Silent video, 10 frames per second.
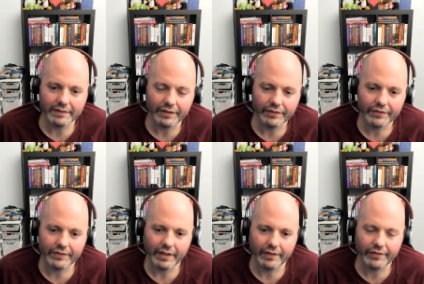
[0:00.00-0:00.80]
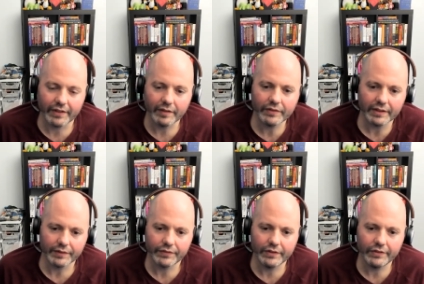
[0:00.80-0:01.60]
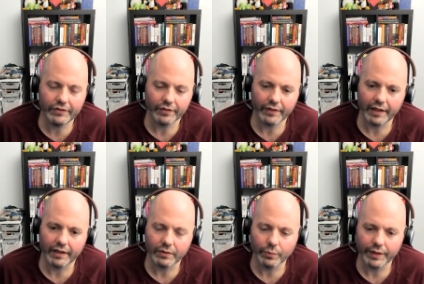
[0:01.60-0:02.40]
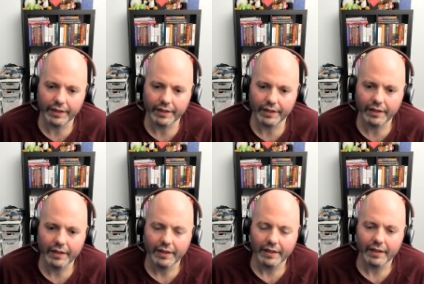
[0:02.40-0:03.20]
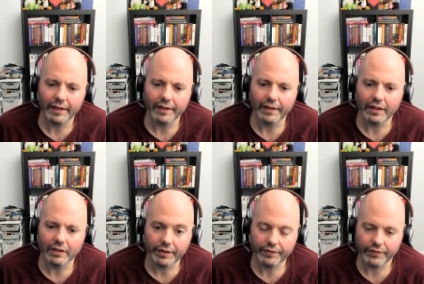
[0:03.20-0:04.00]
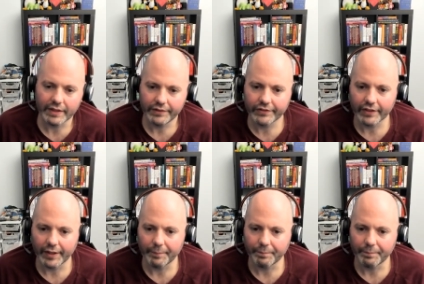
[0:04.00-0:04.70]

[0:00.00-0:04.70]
There's definitely a future there where a lot of these